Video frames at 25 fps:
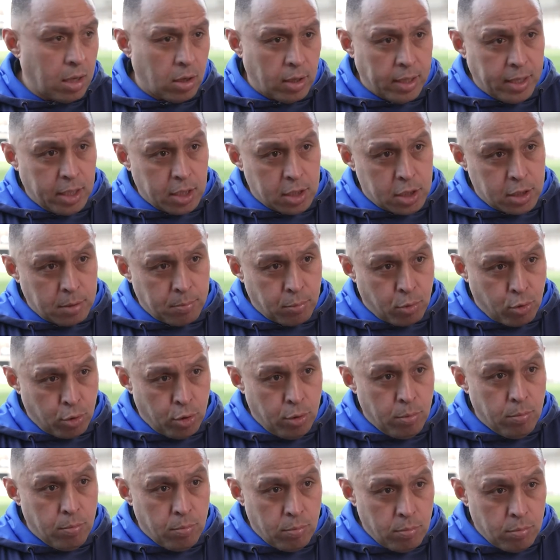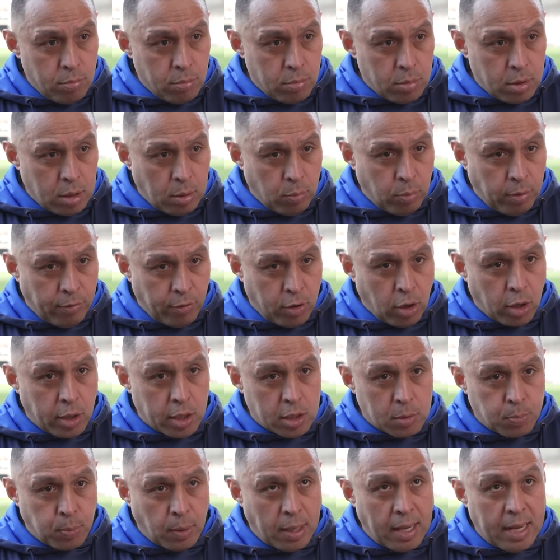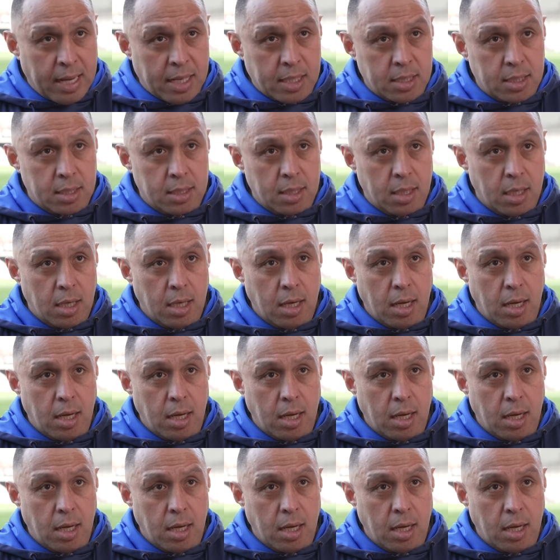leadership group that we've got as players.